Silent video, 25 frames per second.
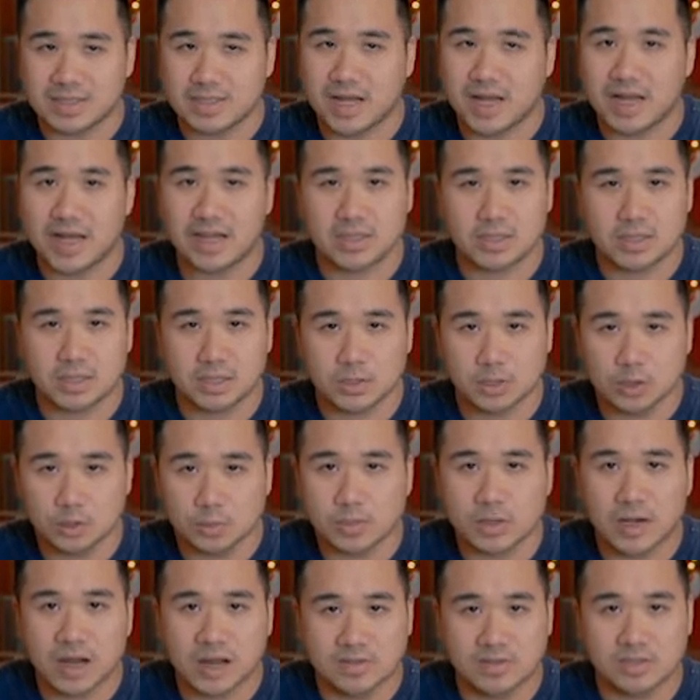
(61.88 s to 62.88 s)
not
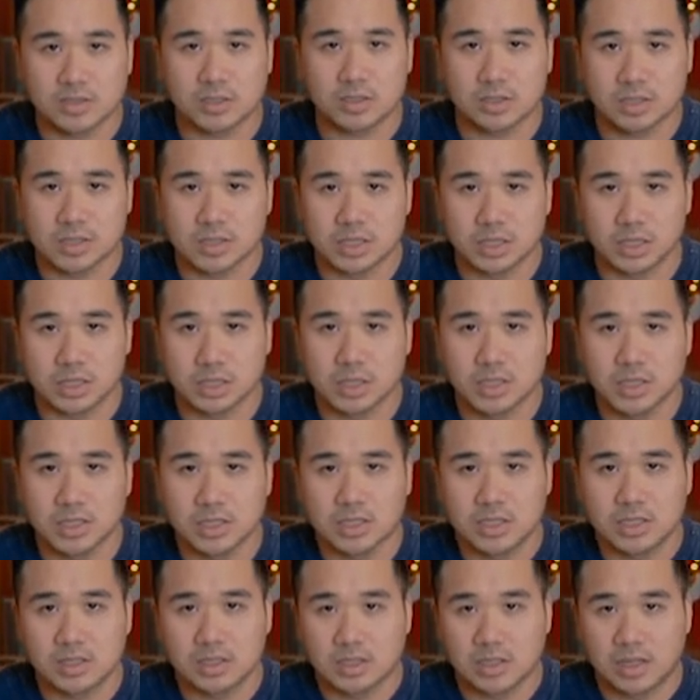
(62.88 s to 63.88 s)
super heavy usage,
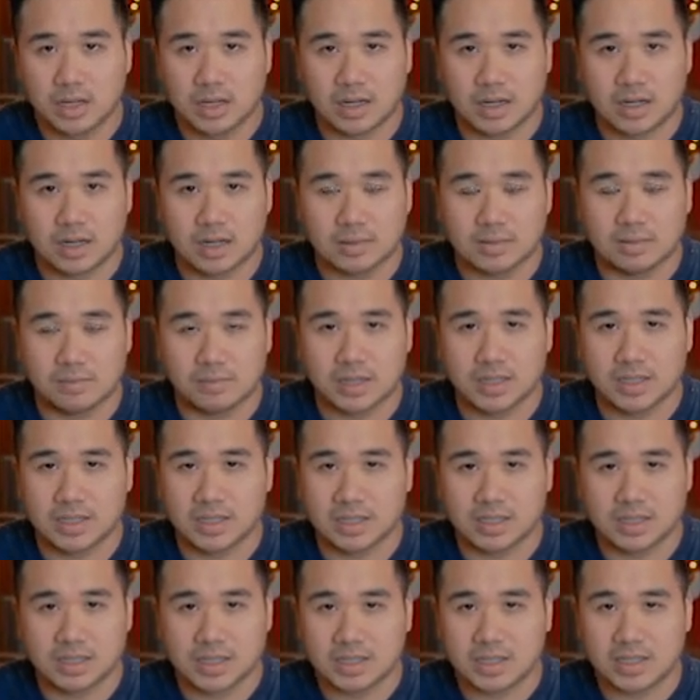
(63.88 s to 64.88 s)
but
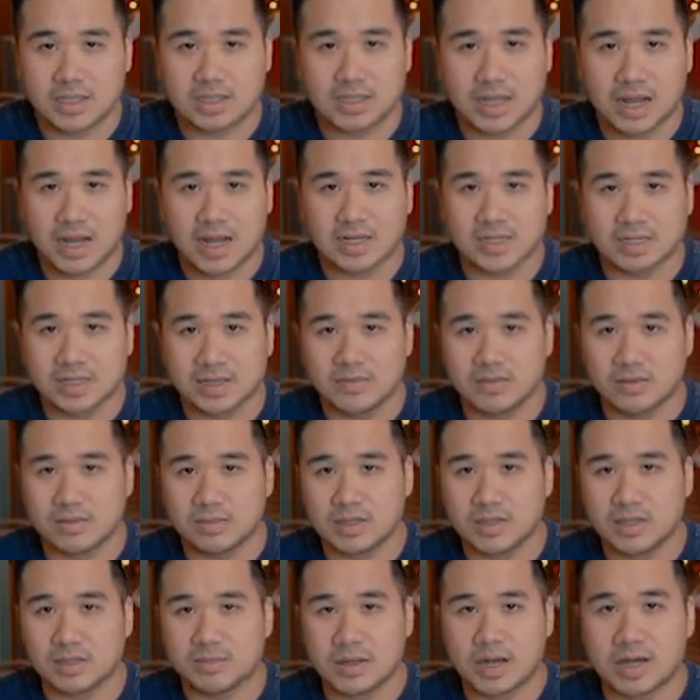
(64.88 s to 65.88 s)
it's just not giving
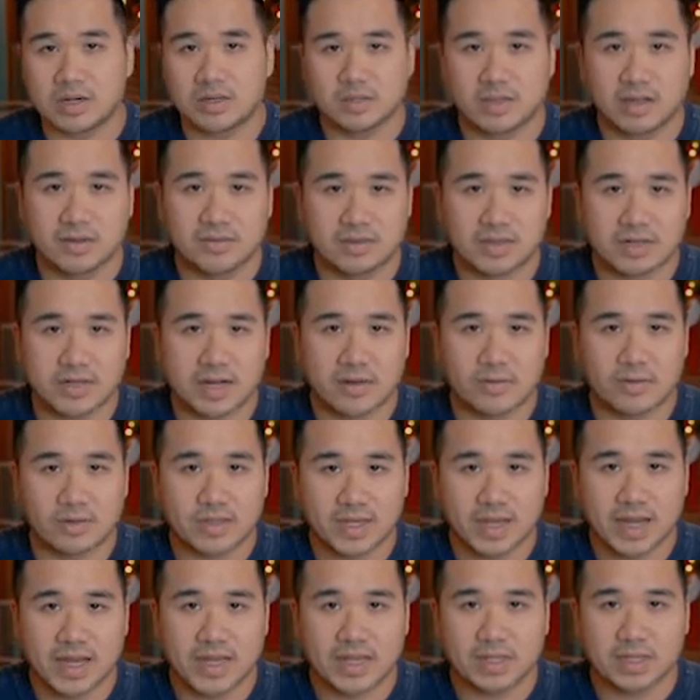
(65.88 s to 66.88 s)
me the battery life that I
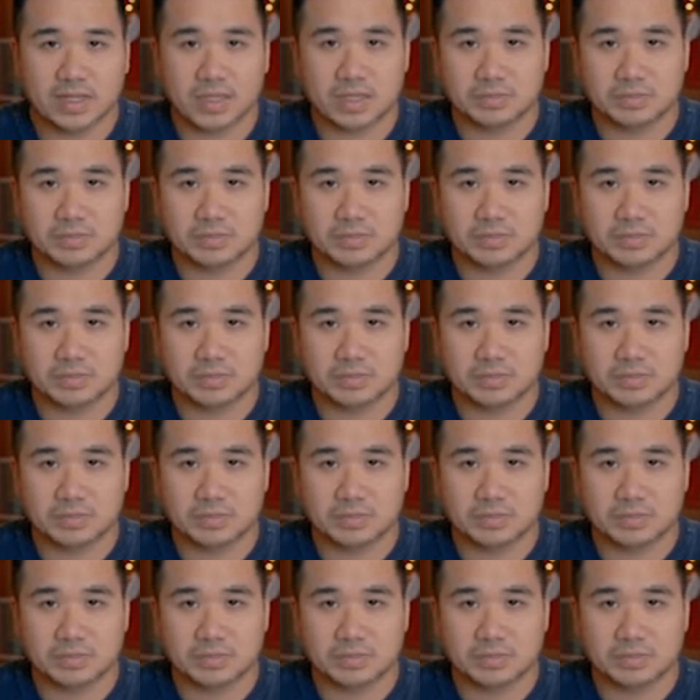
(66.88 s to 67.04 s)
would like,